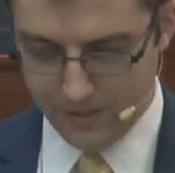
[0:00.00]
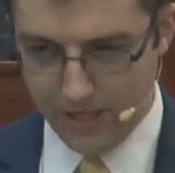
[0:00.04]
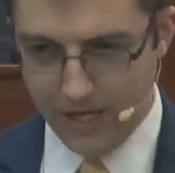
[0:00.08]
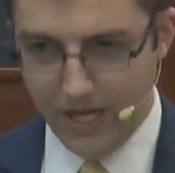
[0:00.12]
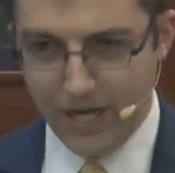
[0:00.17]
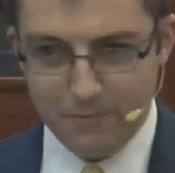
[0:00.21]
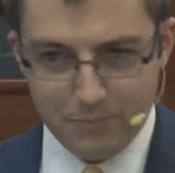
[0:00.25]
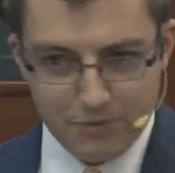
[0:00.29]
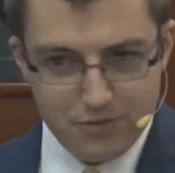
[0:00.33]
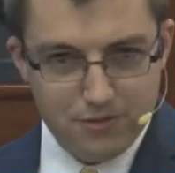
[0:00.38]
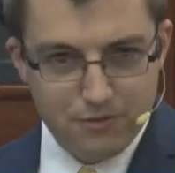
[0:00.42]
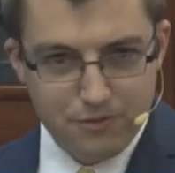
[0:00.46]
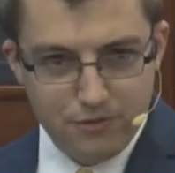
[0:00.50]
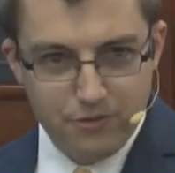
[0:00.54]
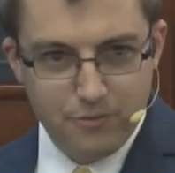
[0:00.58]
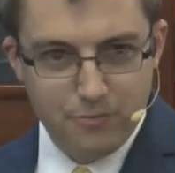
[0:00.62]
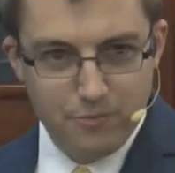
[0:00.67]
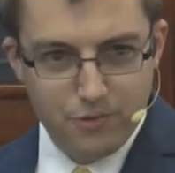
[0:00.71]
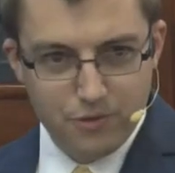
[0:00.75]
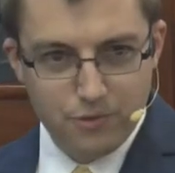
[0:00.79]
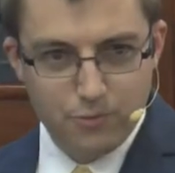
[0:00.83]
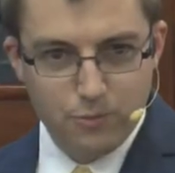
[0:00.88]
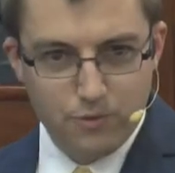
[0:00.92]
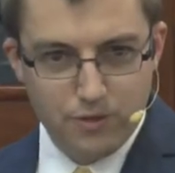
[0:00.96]

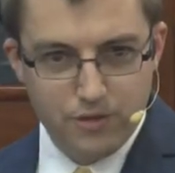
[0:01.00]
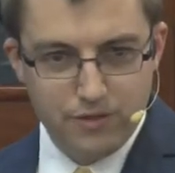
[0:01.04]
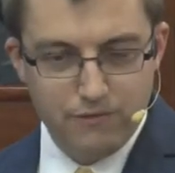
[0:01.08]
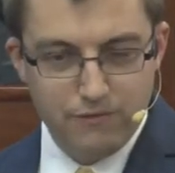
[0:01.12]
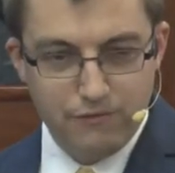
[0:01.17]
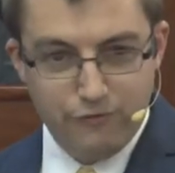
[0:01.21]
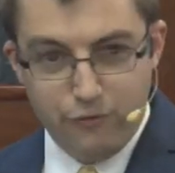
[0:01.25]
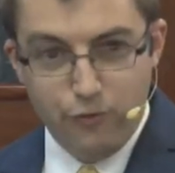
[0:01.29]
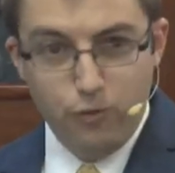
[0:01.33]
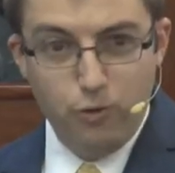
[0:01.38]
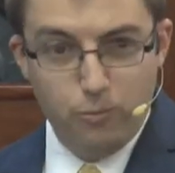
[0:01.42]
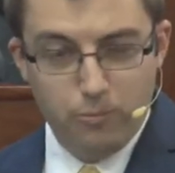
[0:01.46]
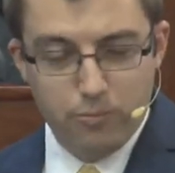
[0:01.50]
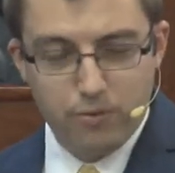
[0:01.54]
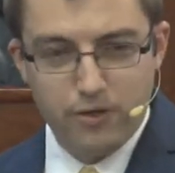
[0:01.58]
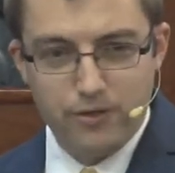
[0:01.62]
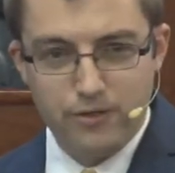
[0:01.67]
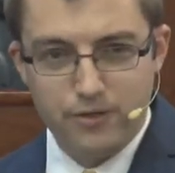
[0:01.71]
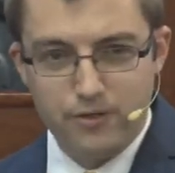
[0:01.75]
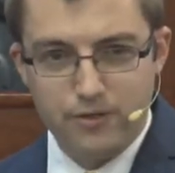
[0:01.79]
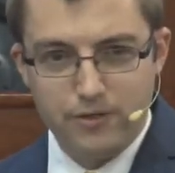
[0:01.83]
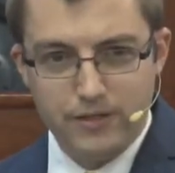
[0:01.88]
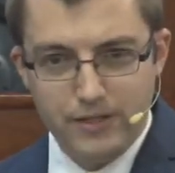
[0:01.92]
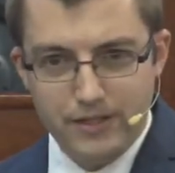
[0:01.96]
Absalom, her one full
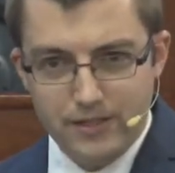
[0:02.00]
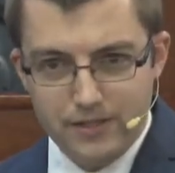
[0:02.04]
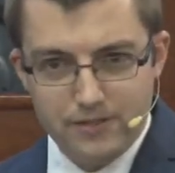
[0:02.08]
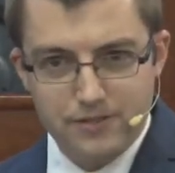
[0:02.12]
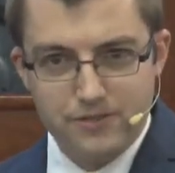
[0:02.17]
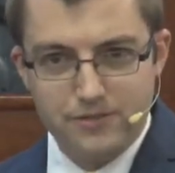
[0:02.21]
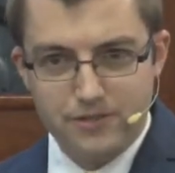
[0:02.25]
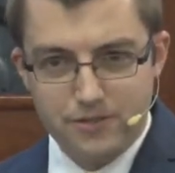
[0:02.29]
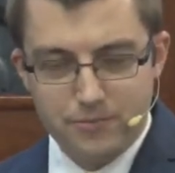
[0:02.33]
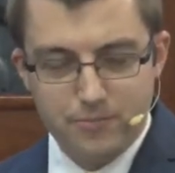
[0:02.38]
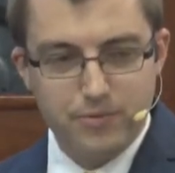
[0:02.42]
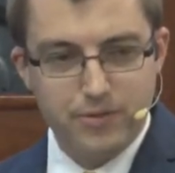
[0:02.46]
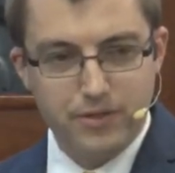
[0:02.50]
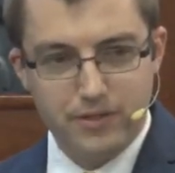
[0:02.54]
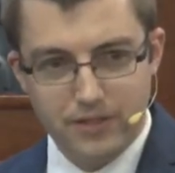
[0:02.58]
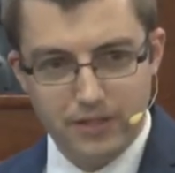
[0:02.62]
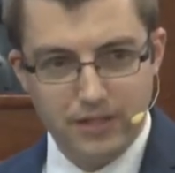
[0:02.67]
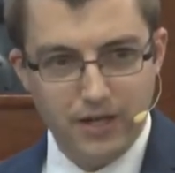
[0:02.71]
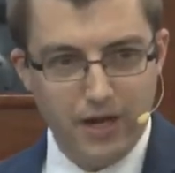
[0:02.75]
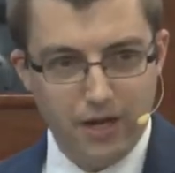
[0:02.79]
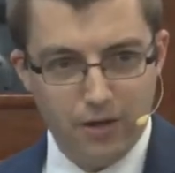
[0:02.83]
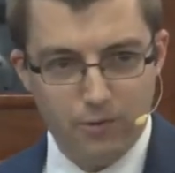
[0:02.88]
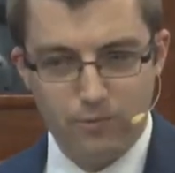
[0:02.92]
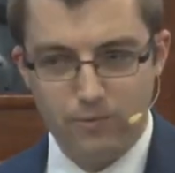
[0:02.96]
brother, he is
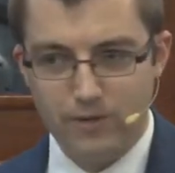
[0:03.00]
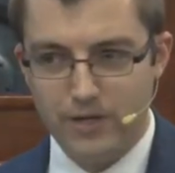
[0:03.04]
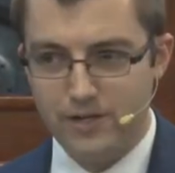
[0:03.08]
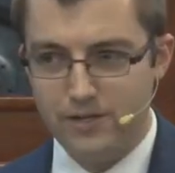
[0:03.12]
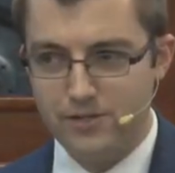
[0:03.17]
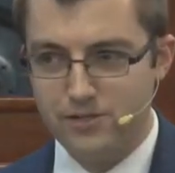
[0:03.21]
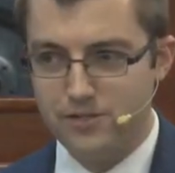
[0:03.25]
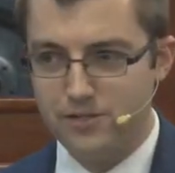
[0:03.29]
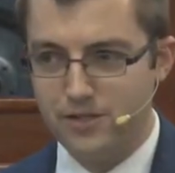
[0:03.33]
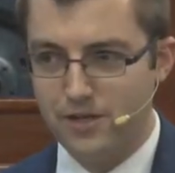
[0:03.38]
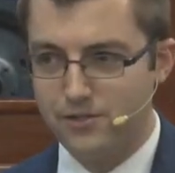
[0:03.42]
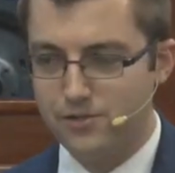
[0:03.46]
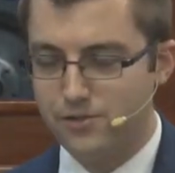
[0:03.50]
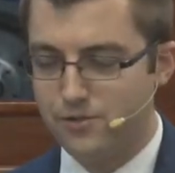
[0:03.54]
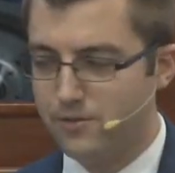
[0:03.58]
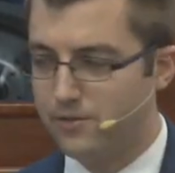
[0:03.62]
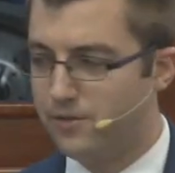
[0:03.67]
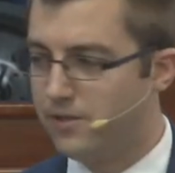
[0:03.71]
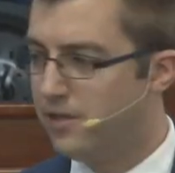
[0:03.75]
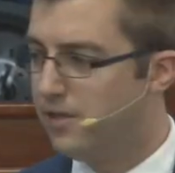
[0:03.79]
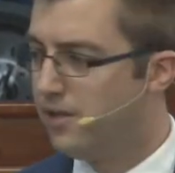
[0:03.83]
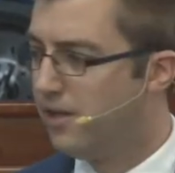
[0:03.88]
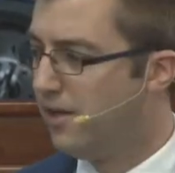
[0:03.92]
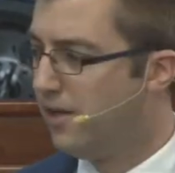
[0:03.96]
completely outraged
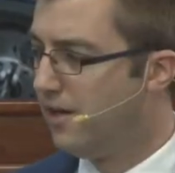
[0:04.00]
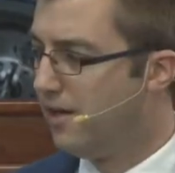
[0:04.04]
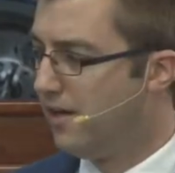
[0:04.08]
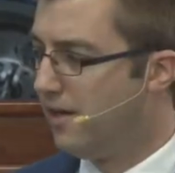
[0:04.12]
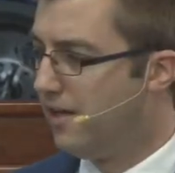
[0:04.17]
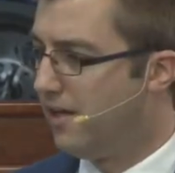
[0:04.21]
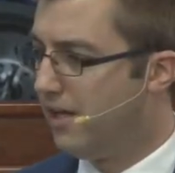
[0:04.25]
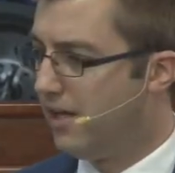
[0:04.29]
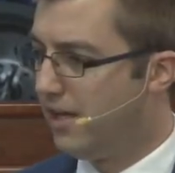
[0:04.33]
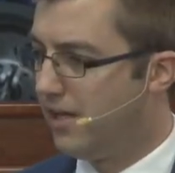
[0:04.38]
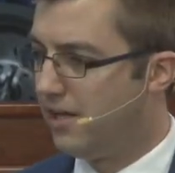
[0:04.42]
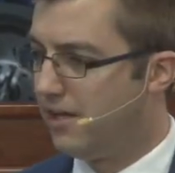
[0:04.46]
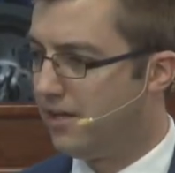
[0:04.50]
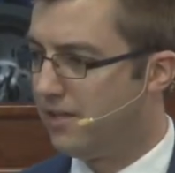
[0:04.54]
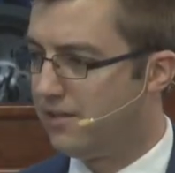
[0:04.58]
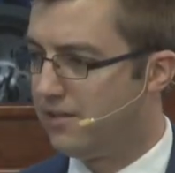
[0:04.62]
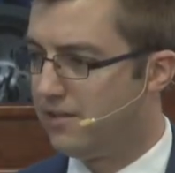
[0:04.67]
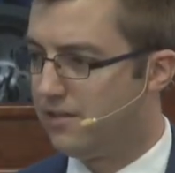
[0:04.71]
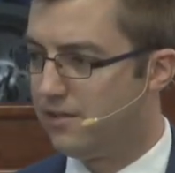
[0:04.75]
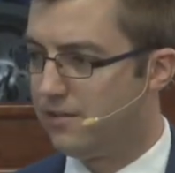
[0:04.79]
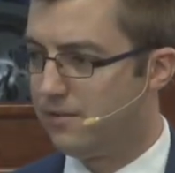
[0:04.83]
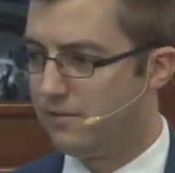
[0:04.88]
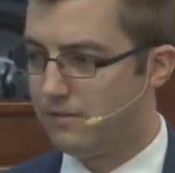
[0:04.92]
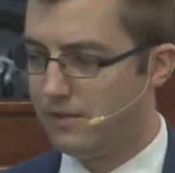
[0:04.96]
naturally and
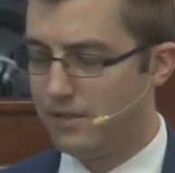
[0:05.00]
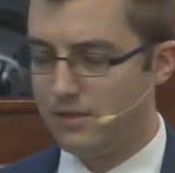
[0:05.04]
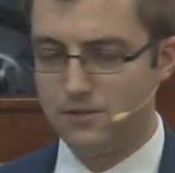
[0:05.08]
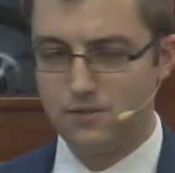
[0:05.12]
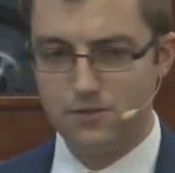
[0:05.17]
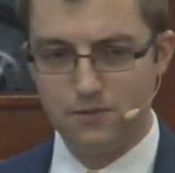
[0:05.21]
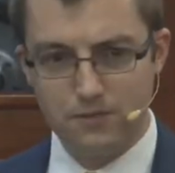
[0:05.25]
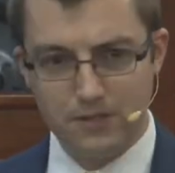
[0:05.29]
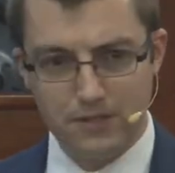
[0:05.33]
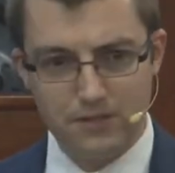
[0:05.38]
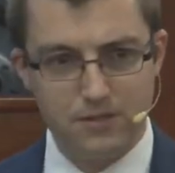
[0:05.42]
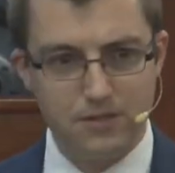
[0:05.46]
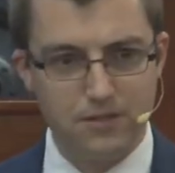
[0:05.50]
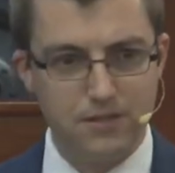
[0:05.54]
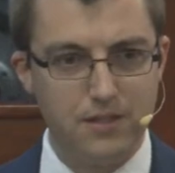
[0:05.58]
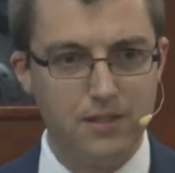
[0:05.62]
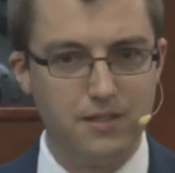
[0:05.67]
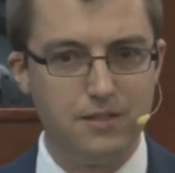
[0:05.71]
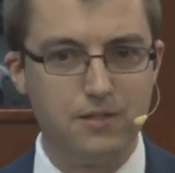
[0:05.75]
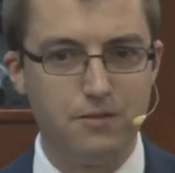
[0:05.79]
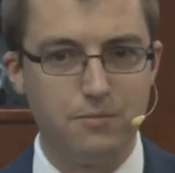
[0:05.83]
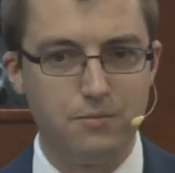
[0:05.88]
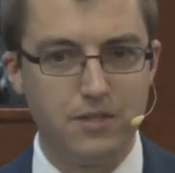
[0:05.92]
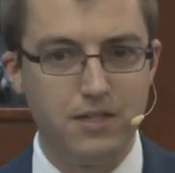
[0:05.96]
uh, and so he's going to
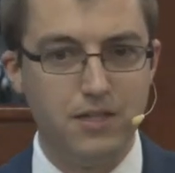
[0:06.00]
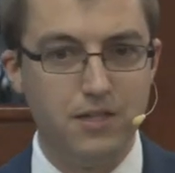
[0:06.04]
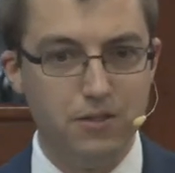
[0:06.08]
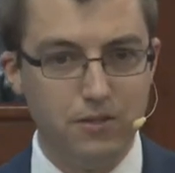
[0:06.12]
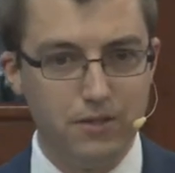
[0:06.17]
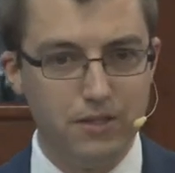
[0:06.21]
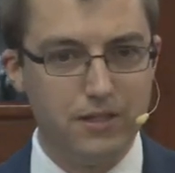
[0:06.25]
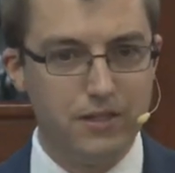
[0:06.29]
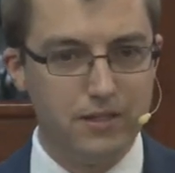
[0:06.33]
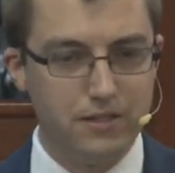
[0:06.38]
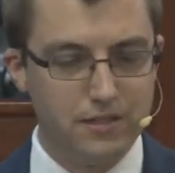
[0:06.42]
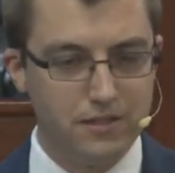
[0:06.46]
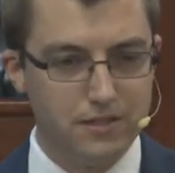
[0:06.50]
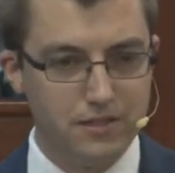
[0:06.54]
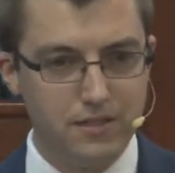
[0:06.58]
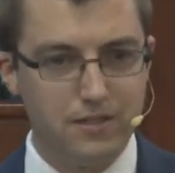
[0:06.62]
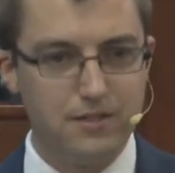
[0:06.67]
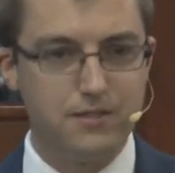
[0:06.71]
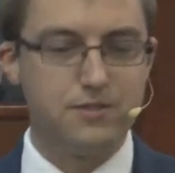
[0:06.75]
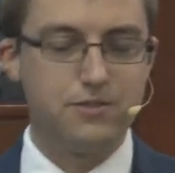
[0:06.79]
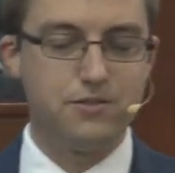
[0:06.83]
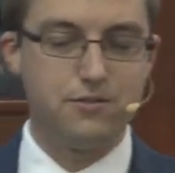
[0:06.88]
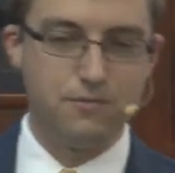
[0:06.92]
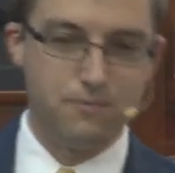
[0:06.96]
end up killing
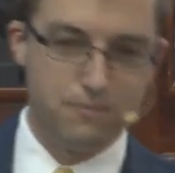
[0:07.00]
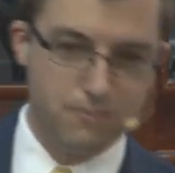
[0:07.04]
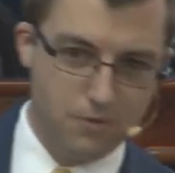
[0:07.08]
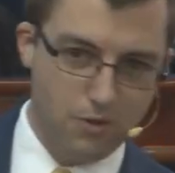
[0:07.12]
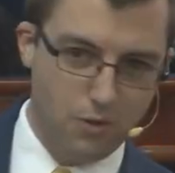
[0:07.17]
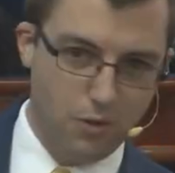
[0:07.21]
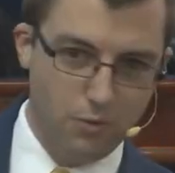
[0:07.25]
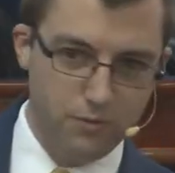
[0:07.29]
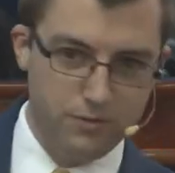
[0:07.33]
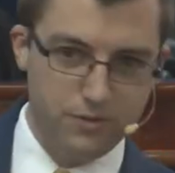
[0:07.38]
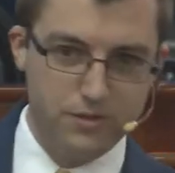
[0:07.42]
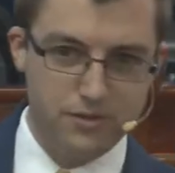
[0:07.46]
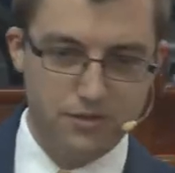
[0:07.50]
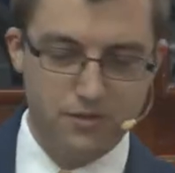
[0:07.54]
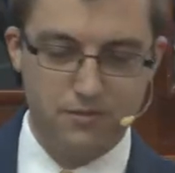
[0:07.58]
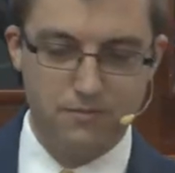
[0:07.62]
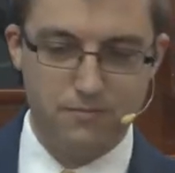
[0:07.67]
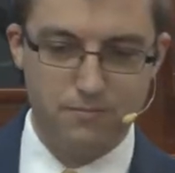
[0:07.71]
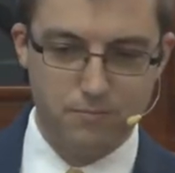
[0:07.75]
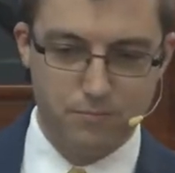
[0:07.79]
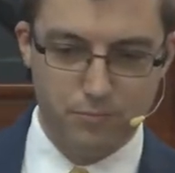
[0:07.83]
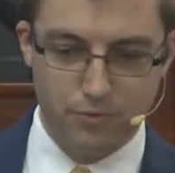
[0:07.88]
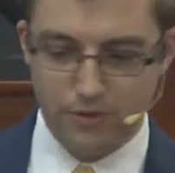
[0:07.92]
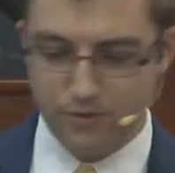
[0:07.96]
his oldest
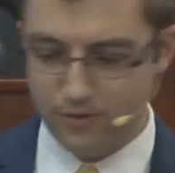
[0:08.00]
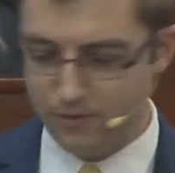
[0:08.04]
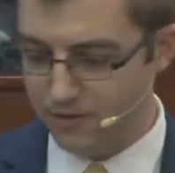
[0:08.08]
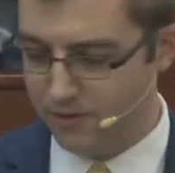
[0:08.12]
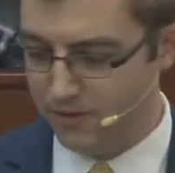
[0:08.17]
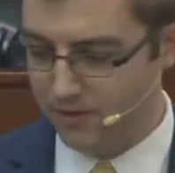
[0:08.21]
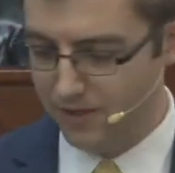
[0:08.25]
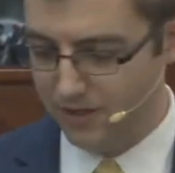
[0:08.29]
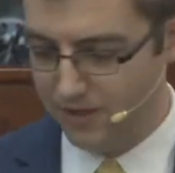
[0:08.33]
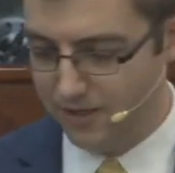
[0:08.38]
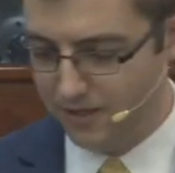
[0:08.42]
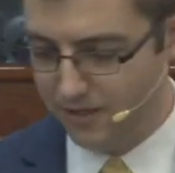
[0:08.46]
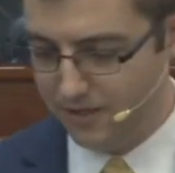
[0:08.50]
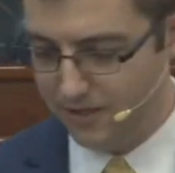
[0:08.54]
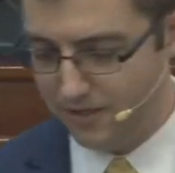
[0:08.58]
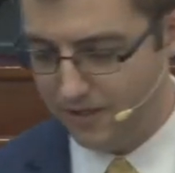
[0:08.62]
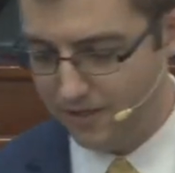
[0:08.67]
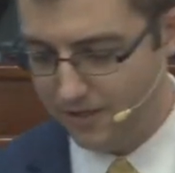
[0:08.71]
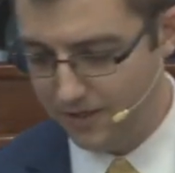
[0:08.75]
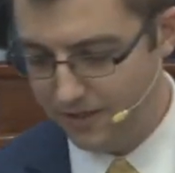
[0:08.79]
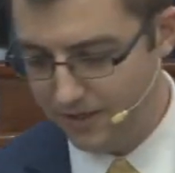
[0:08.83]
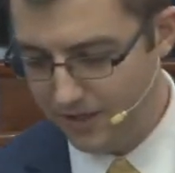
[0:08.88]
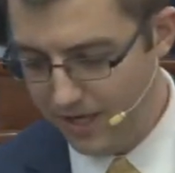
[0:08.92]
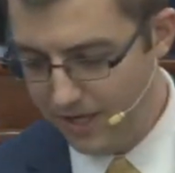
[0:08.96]
brother
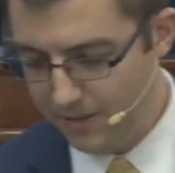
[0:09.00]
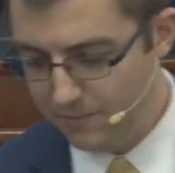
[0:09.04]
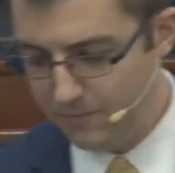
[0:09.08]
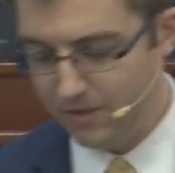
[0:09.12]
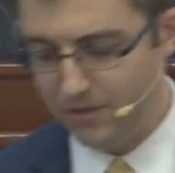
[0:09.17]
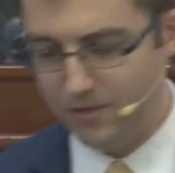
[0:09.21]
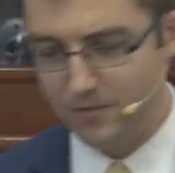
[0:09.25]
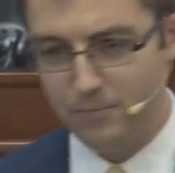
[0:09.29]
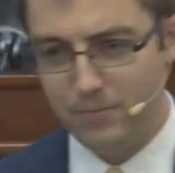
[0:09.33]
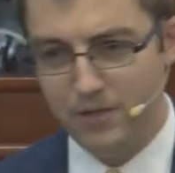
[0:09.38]
uh, Amnon.